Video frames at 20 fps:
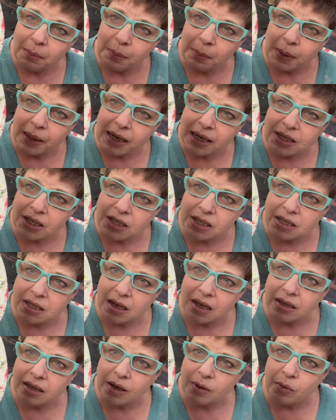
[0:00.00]
But I just
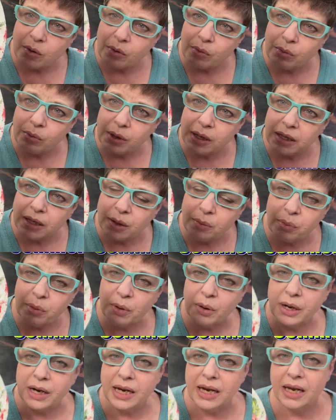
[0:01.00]
thought they were really
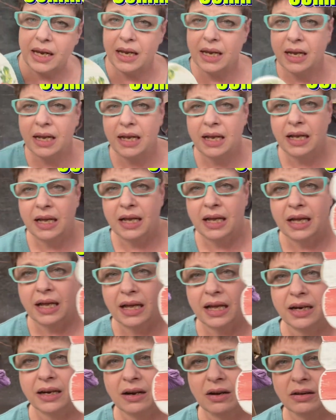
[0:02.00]
pretty.
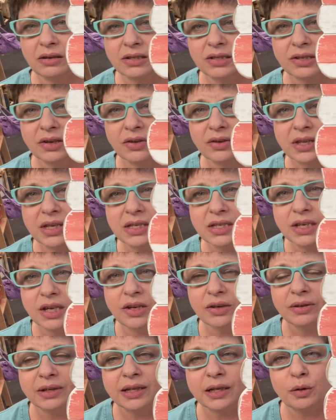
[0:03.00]
And also this
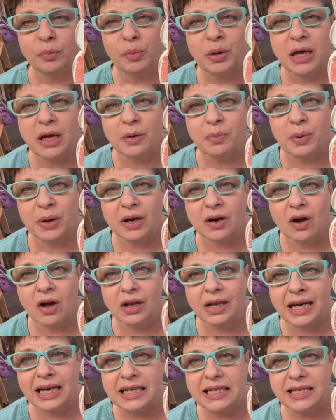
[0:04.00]
cute little peep. And
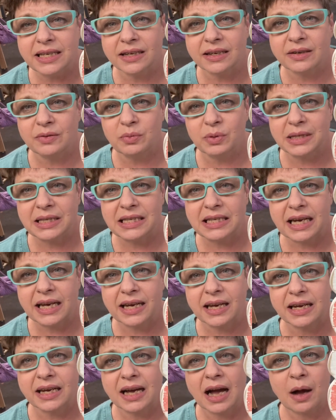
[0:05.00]
all I did was
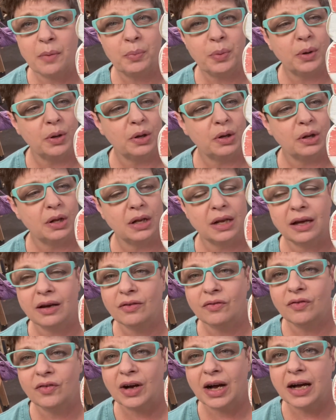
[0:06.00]
take a couple
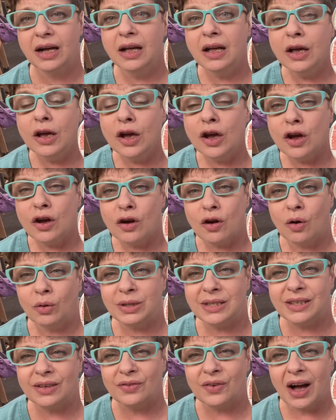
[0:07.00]
of
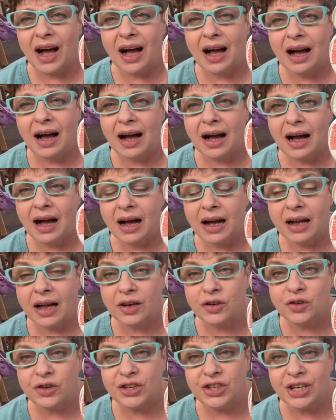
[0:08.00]
coats of
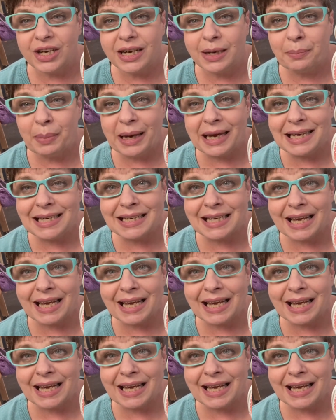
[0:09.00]
Country Chic paint